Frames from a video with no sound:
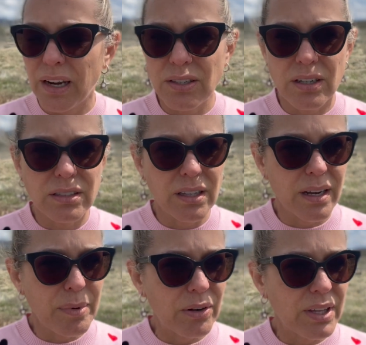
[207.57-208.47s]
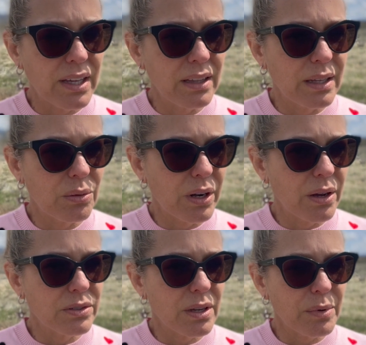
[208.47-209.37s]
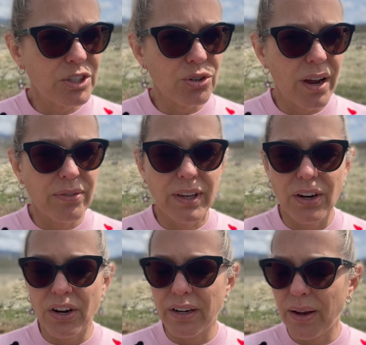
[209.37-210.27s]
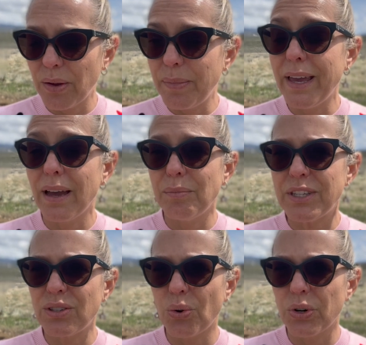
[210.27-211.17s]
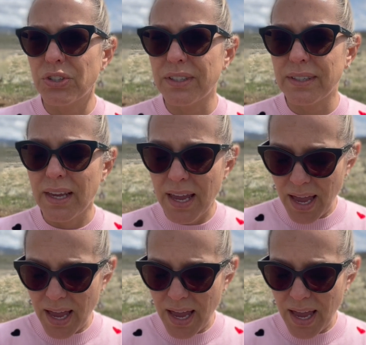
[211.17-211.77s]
I talked a lot about healing when I was on my drive here and how I missed the horses